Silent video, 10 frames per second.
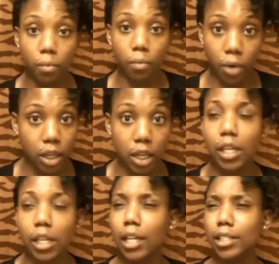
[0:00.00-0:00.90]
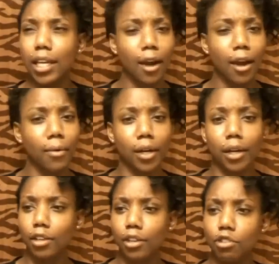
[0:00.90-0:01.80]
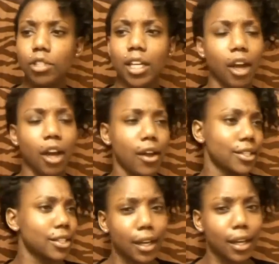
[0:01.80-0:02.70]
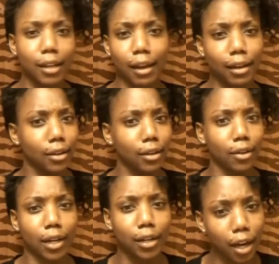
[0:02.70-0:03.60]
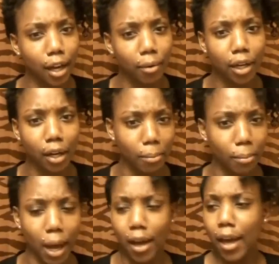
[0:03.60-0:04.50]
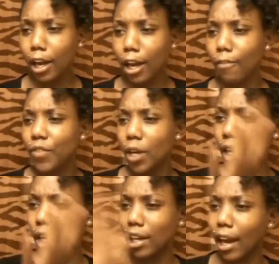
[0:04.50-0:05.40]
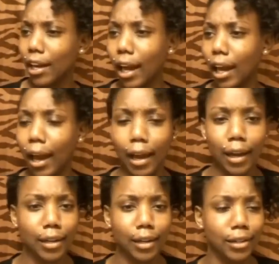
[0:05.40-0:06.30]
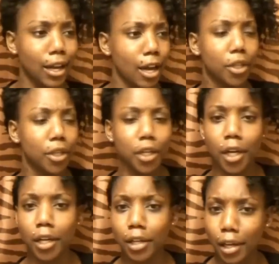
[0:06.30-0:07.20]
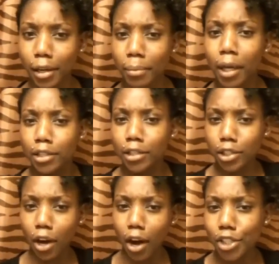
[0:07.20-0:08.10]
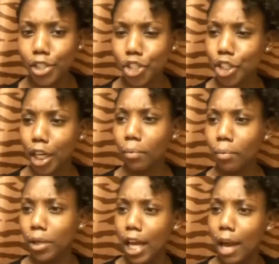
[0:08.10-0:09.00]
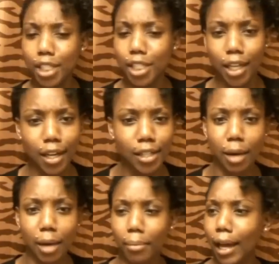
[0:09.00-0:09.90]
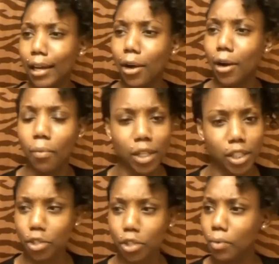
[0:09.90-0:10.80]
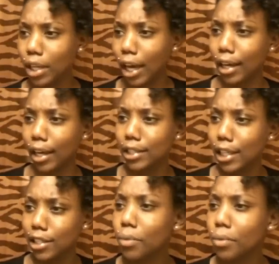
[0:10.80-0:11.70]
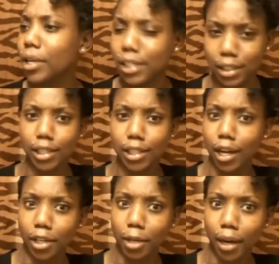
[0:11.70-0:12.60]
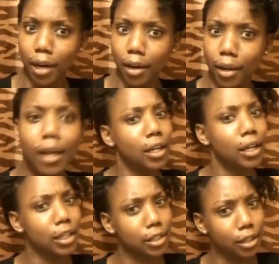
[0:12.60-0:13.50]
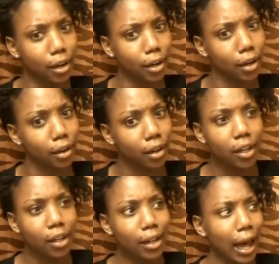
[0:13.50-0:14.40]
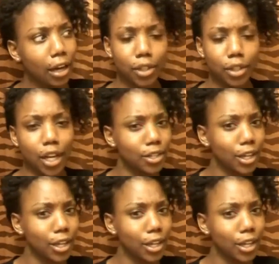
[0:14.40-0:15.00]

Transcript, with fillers: But what it is. And Tierra, girl, you just started singing like a little canary, girl, about everything with K K and the damn hood, um, scarred shit with damaged ends. And I'm like, girl, was it true what K K said? Did you really snitch on them, girl? Because, girl, I don't